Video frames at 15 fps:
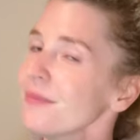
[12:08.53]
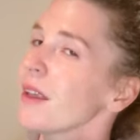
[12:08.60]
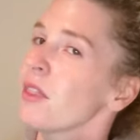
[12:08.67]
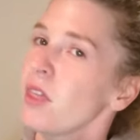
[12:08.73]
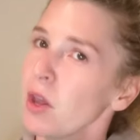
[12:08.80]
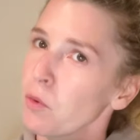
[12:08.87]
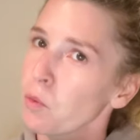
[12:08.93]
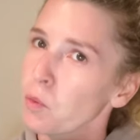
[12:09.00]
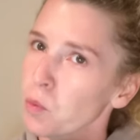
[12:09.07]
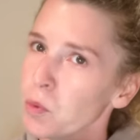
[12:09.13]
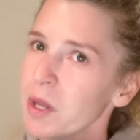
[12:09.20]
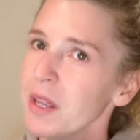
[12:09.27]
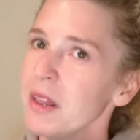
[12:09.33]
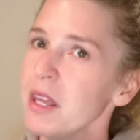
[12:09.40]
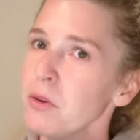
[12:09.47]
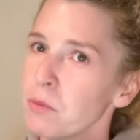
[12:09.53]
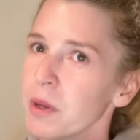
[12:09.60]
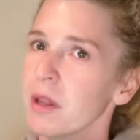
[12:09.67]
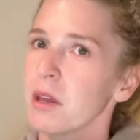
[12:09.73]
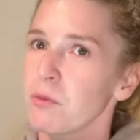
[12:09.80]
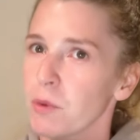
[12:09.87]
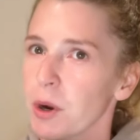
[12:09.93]
They really,
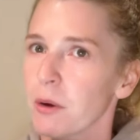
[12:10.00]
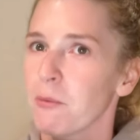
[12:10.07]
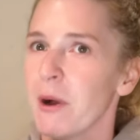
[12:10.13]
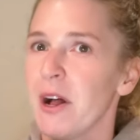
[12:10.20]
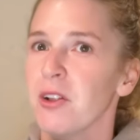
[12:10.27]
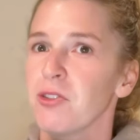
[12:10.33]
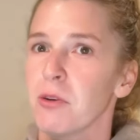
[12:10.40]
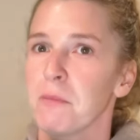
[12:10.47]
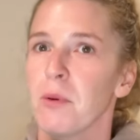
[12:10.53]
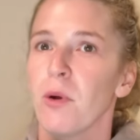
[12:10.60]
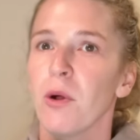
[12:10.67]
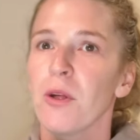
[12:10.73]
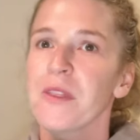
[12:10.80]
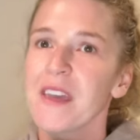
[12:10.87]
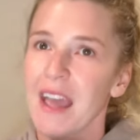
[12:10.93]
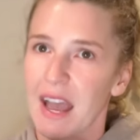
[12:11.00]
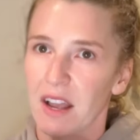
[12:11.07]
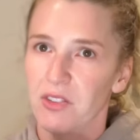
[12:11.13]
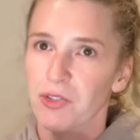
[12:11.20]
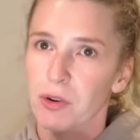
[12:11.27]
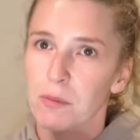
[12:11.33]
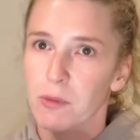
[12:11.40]
really work well to pull the
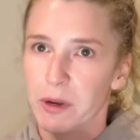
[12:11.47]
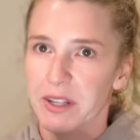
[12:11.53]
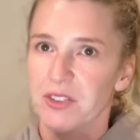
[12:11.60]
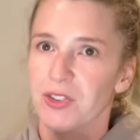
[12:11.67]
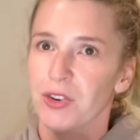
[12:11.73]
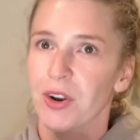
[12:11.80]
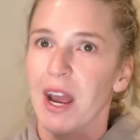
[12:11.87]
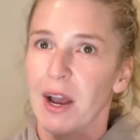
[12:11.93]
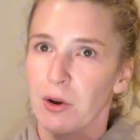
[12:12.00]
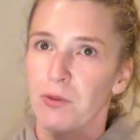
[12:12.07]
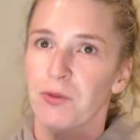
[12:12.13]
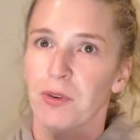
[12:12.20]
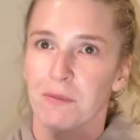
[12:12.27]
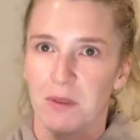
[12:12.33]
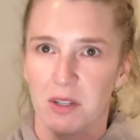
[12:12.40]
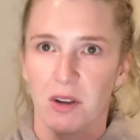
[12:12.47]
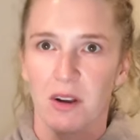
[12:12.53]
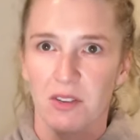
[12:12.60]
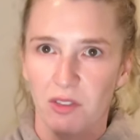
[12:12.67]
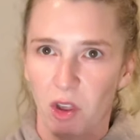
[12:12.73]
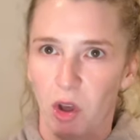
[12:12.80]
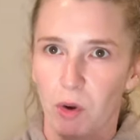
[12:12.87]
extra moisture out from the
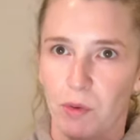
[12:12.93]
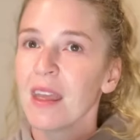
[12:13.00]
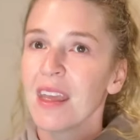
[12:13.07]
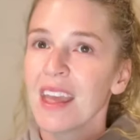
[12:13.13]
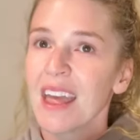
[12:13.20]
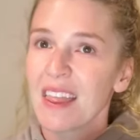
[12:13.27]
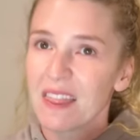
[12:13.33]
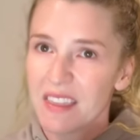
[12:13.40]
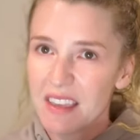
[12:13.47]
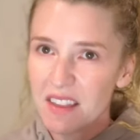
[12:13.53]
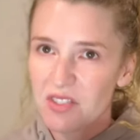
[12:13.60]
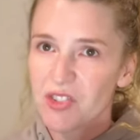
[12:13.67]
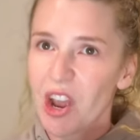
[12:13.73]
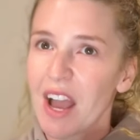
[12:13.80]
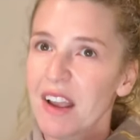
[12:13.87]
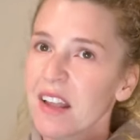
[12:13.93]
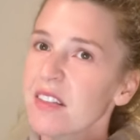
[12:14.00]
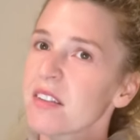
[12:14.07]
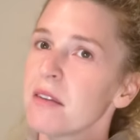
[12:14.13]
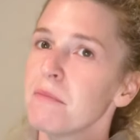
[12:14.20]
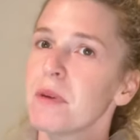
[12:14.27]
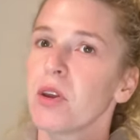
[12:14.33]
dog's coat. These jackets
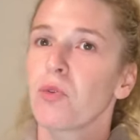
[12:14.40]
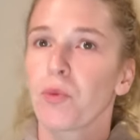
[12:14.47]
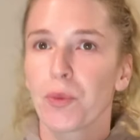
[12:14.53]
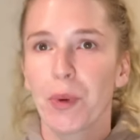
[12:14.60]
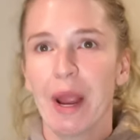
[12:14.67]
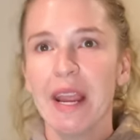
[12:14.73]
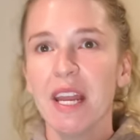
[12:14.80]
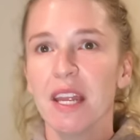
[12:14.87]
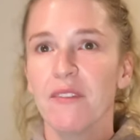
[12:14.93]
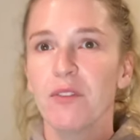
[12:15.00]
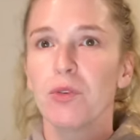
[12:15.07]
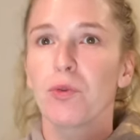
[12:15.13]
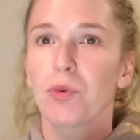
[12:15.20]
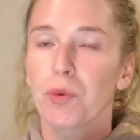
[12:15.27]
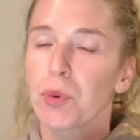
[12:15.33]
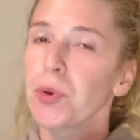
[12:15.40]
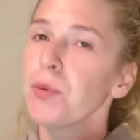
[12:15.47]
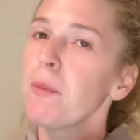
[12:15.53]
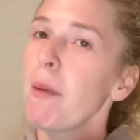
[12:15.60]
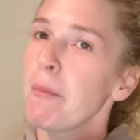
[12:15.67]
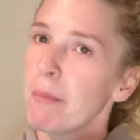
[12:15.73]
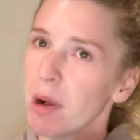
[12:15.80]
can be great if you groom
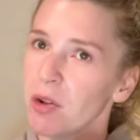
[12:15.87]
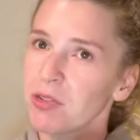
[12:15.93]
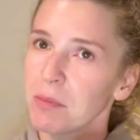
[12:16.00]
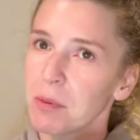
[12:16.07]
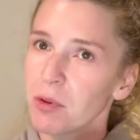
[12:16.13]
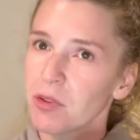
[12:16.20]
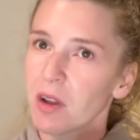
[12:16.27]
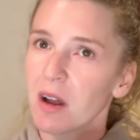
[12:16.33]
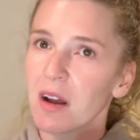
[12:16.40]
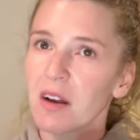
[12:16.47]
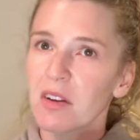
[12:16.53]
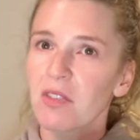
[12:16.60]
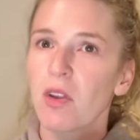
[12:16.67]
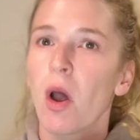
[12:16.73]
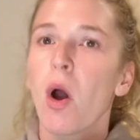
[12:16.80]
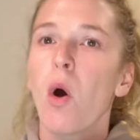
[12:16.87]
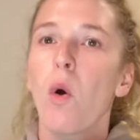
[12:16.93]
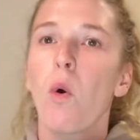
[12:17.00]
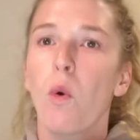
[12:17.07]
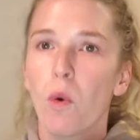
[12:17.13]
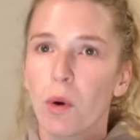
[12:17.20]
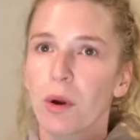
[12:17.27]
multiple dogs
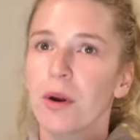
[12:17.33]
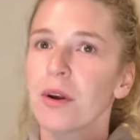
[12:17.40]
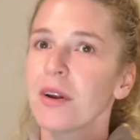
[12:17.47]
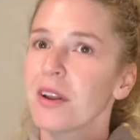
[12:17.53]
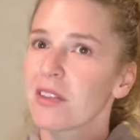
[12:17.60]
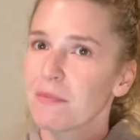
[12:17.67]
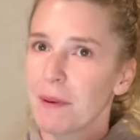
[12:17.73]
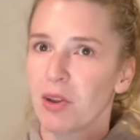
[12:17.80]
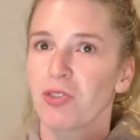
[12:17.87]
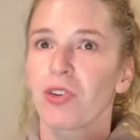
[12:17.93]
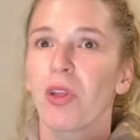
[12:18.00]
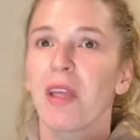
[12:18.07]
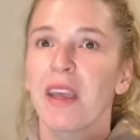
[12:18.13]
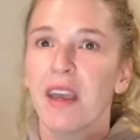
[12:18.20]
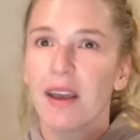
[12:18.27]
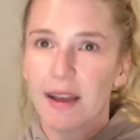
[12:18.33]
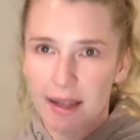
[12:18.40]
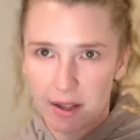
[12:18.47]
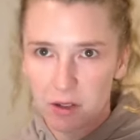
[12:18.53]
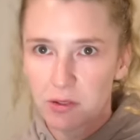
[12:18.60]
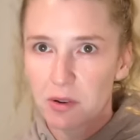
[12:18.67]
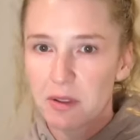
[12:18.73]
or especially
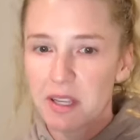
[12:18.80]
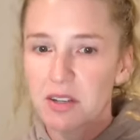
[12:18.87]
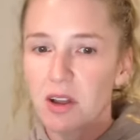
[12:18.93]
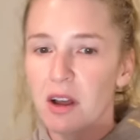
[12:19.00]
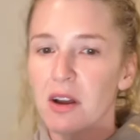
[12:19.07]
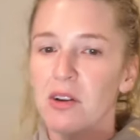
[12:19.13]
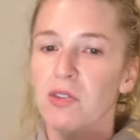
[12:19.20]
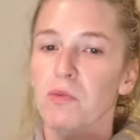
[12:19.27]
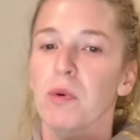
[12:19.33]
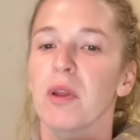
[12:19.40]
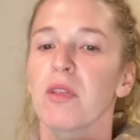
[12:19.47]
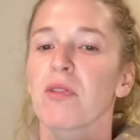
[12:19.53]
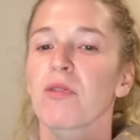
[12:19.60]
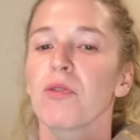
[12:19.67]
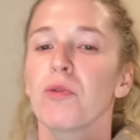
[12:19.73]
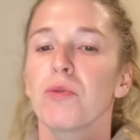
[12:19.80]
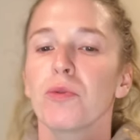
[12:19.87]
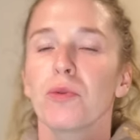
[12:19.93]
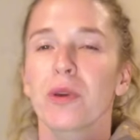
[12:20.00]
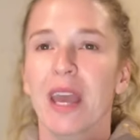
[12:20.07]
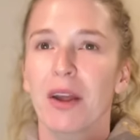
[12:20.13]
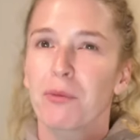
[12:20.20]
elderly dogs, ones who
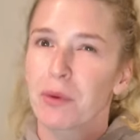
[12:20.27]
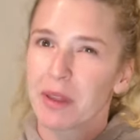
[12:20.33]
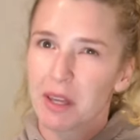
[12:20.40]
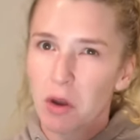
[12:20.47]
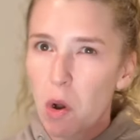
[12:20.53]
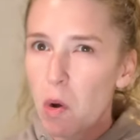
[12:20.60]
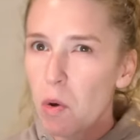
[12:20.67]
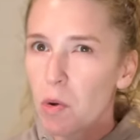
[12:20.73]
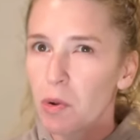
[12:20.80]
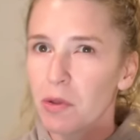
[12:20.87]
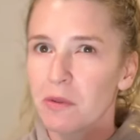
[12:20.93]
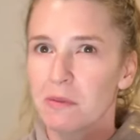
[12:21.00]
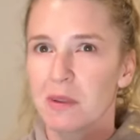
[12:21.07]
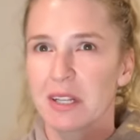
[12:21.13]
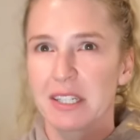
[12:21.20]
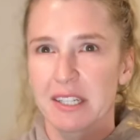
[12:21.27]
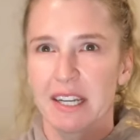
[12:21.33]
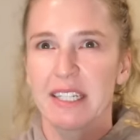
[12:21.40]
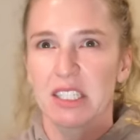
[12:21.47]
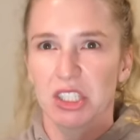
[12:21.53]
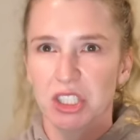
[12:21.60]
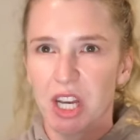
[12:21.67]
get really cold and
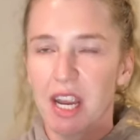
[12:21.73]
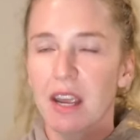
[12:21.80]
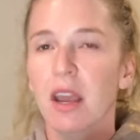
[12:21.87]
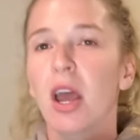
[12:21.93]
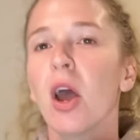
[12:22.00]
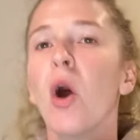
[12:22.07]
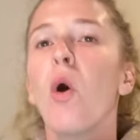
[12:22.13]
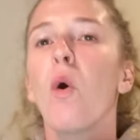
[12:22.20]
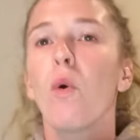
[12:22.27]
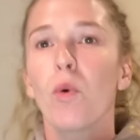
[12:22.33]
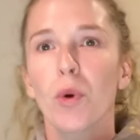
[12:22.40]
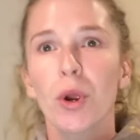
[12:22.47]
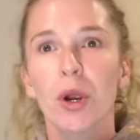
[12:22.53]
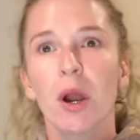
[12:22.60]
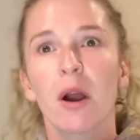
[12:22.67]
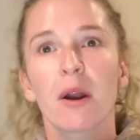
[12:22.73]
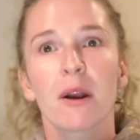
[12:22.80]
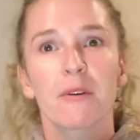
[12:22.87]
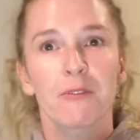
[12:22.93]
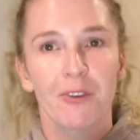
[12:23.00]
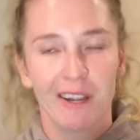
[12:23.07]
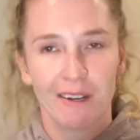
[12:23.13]
kind of shake or are
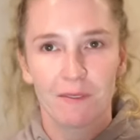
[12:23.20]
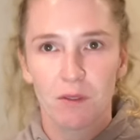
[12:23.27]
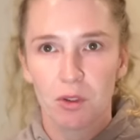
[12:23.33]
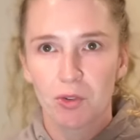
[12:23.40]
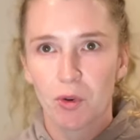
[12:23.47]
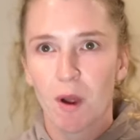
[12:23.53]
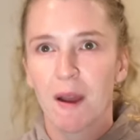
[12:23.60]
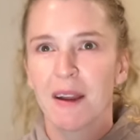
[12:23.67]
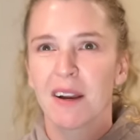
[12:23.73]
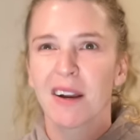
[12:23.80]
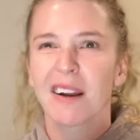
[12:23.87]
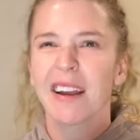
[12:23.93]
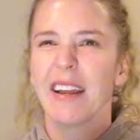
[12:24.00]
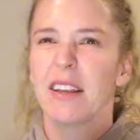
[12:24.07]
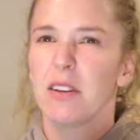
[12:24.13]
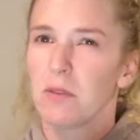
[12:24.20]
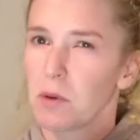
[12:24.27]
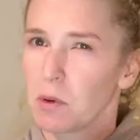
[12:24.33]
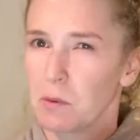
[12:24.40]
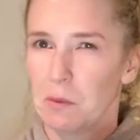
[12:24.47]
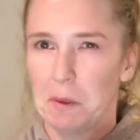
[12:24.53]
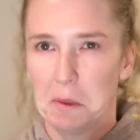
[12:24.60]
afraid of the dryer and you
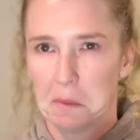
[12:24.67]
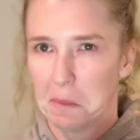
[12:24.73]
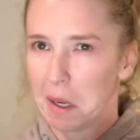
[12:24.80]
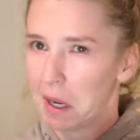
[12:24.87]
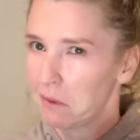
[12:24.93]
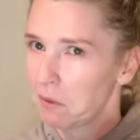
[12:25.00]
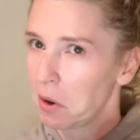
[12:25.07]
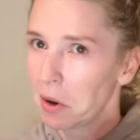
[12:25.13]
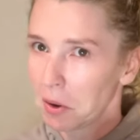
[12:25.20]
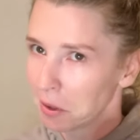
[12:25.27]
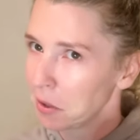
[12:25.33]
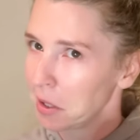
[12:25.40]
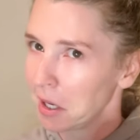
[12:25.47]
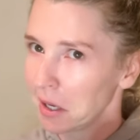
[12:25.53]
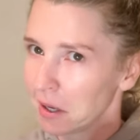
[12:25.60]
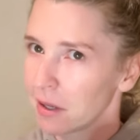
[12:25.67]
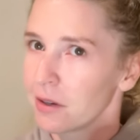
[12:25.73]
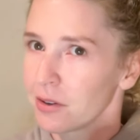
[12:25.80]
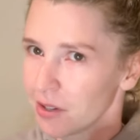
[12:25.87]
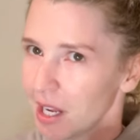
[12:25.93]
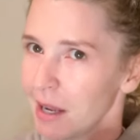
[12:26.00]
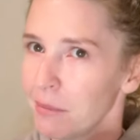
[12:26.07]
don't want them to have a heart attack on your
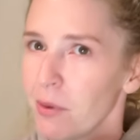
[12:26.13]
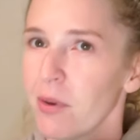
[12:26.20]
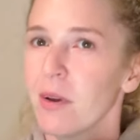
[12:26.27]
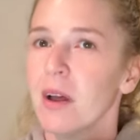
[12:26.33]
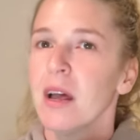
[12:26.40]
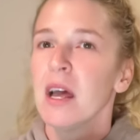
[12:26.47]
table.